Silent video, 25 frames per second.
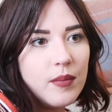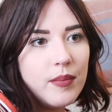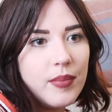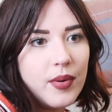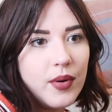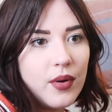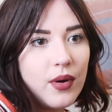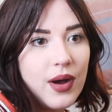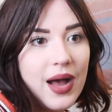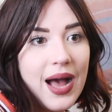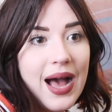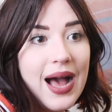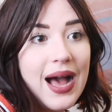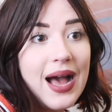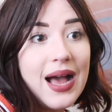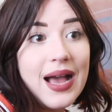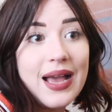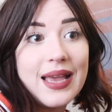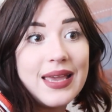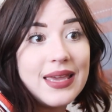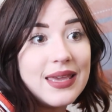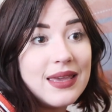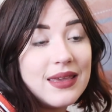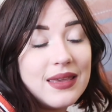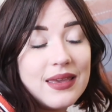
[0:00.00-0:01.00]
But
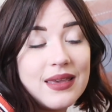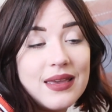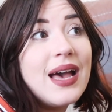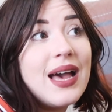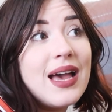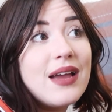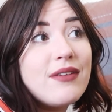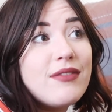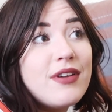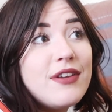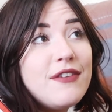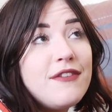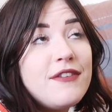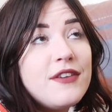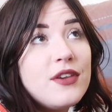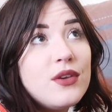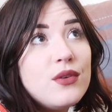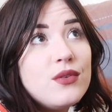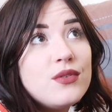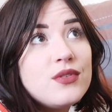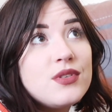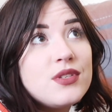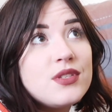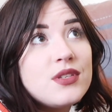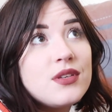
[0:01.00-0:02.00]
I, I
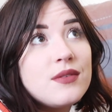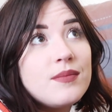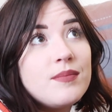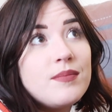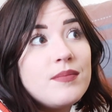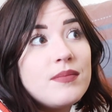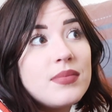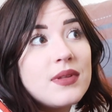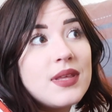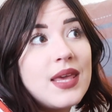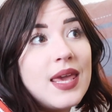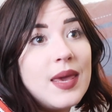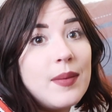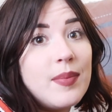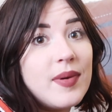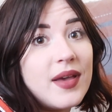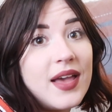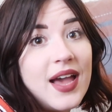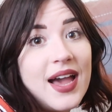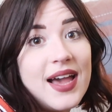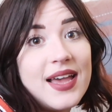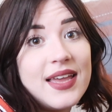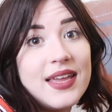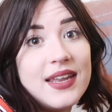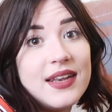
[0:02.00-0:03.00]
refuse to keep a
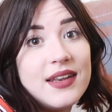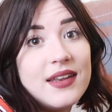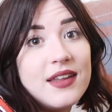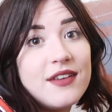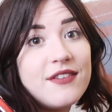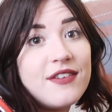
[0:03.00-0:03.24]
cat in.